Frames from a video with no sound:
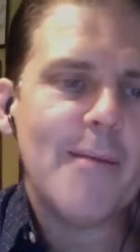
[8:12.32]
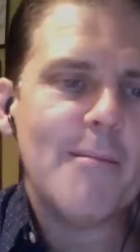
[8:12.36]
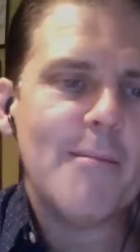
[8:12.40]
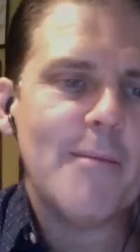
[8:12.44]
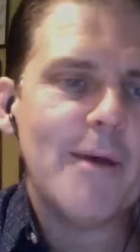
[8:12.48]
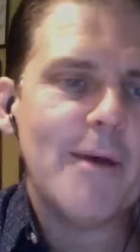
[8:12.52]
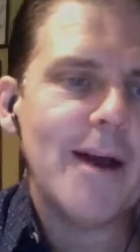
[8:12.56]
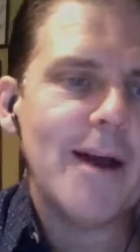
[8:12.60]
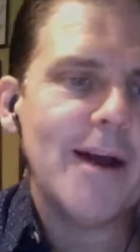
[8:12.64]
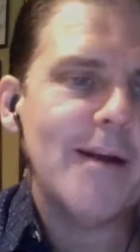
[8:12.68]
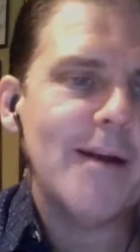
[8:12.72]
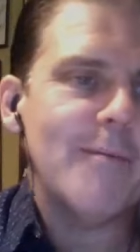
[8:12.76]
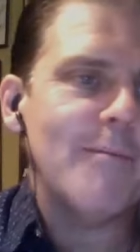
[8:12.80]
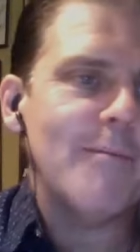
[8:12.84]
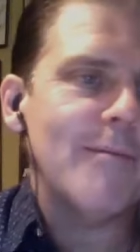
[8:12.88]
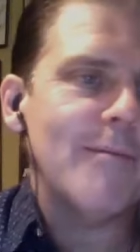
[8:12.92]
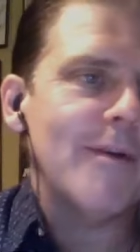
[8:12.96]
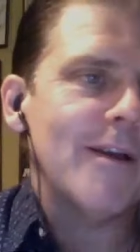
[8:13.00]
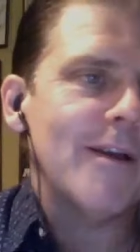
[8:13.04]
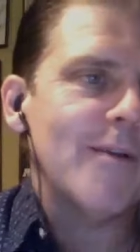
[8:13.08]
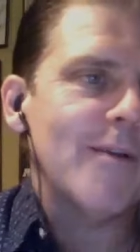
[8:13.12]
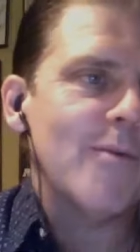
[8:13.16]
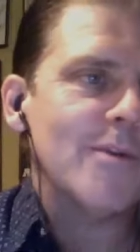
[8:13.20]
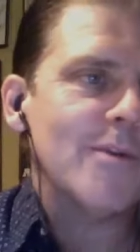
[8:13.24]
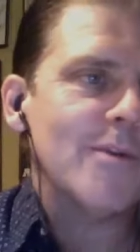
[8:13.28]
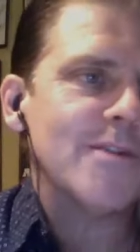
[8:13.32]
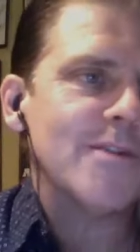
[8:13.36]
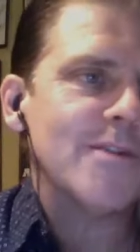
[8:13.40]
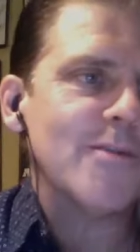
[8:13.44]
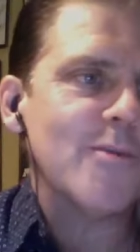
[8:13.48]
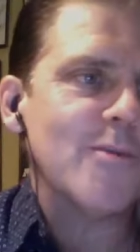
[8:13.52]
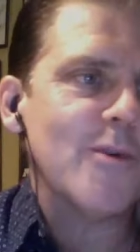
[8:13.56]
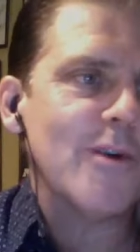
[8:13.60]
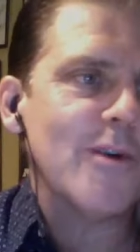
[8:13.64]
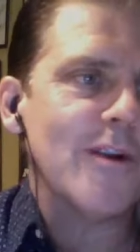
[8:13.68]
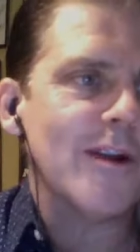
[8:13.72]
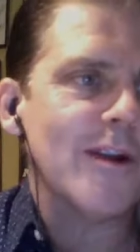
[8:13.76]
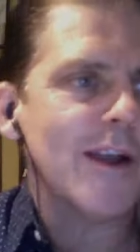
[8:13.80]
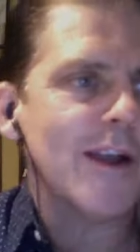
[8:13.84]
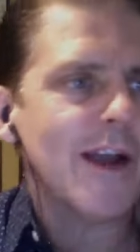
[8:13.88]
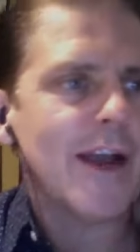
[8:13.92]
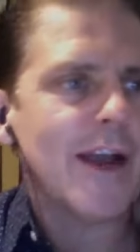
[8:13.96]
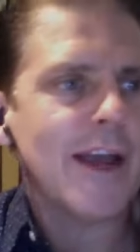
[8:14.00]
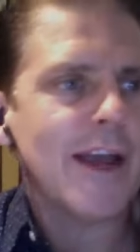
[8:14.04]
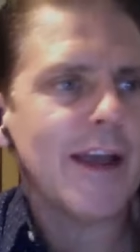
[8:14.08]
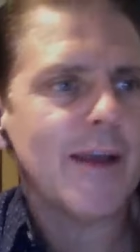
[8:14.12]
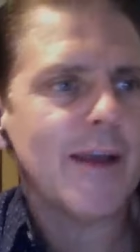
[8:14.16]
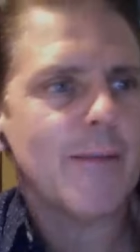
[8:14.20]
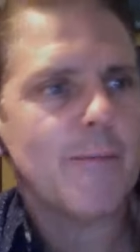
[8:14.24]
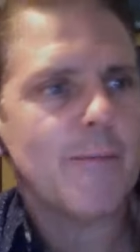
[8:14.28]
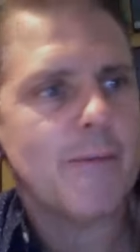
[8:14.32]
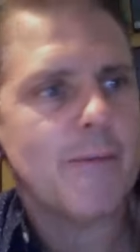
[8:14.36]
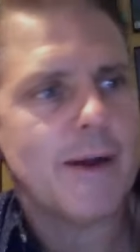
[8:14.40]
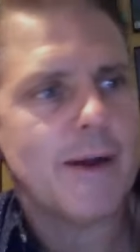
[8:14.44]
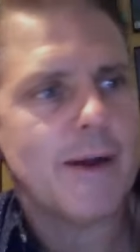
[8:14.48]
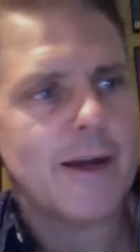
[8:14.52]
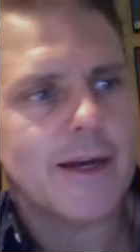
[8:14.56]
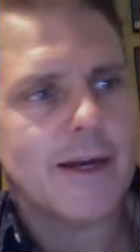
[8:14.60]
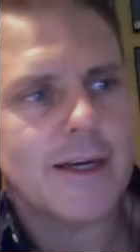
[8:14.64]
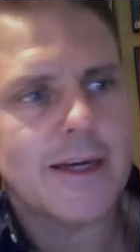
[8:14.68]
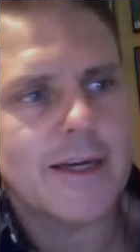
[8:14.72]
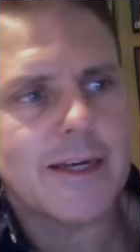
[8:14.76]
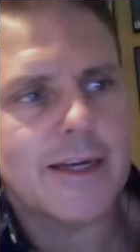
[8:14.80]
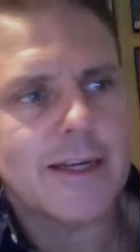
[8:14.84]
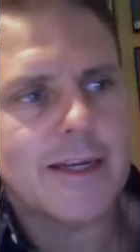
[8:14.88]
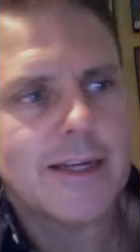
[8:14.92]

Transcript: Um, what's the word? I am. Uh,